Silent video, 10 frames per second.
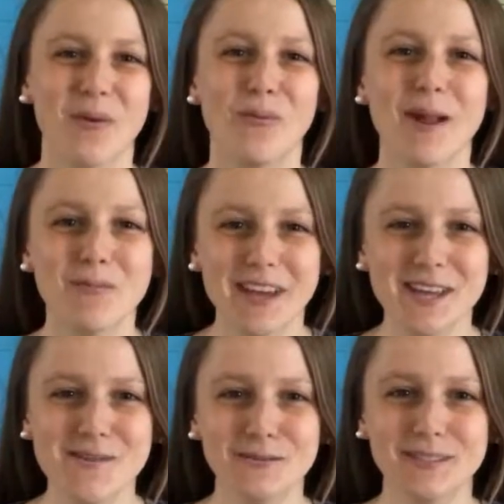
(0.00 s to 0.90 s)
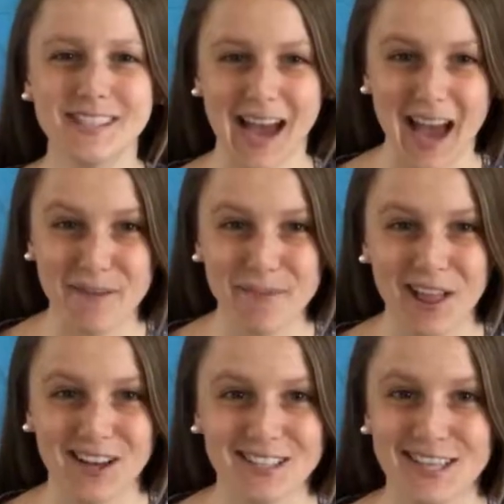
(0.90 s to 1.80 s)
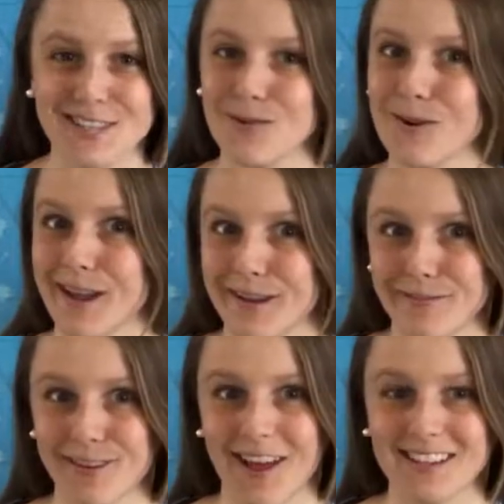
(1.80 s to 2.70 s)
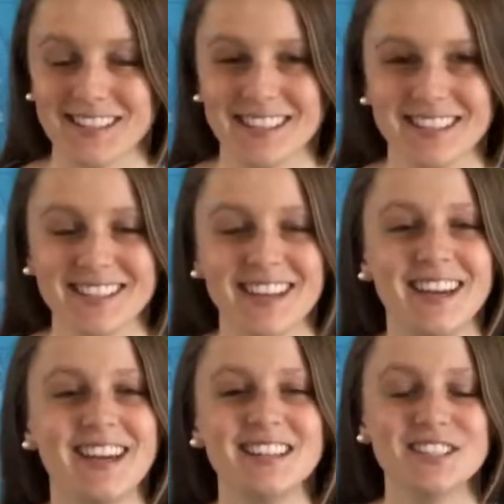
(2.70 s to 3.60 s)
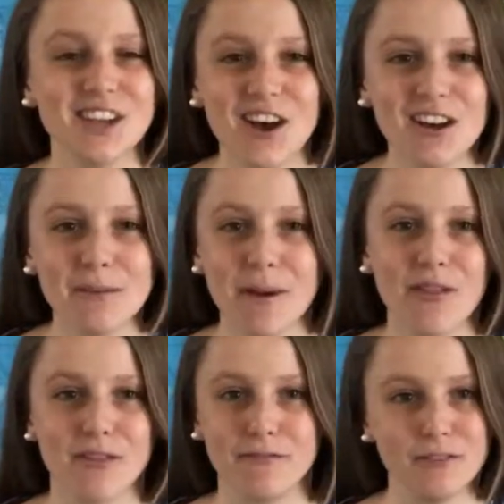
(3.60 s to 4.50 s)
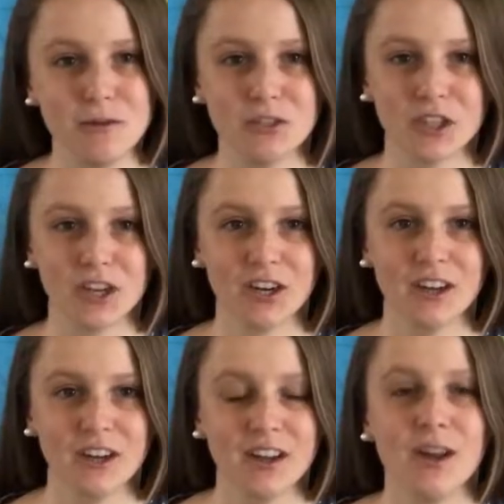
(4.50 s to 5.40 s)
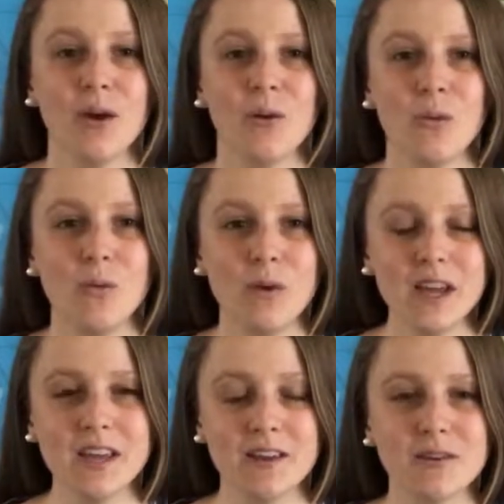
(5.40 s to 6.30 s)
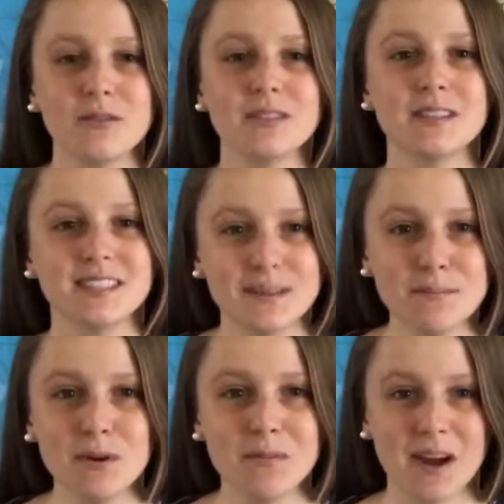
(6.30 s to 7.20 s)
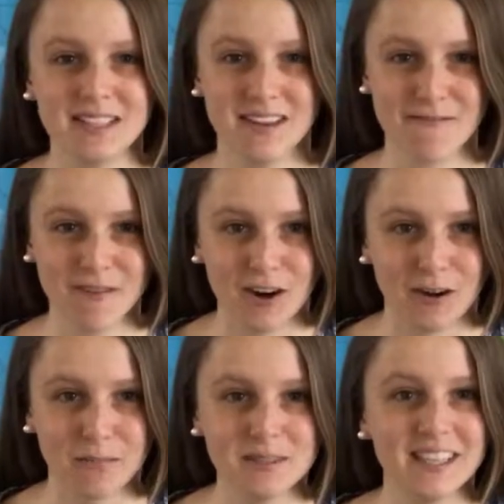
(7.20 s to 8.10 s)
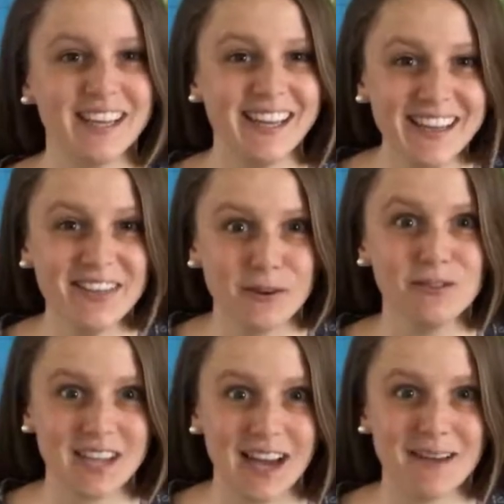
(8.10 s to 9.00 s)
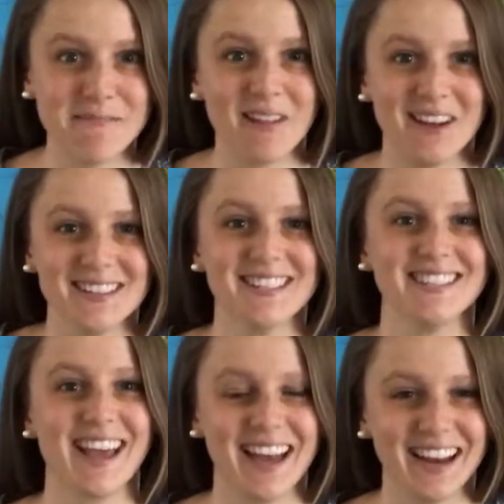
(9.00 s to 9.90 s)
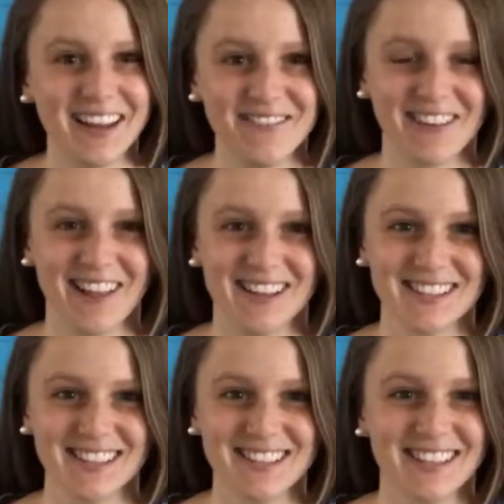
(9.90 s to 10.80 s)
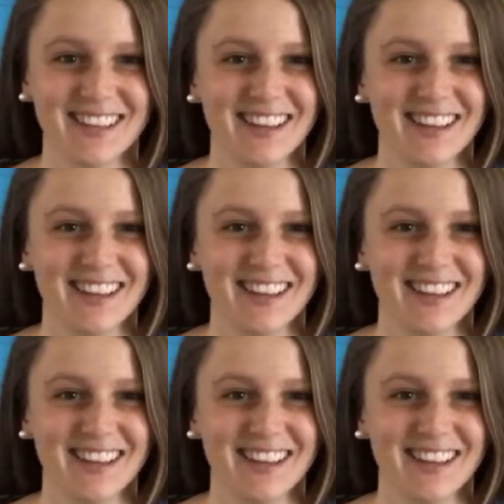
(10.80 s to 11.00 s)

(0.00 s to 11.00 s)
When we use time clauses or if clauses to talk about the future, we use simple present verbs in those time clauses and if clauses.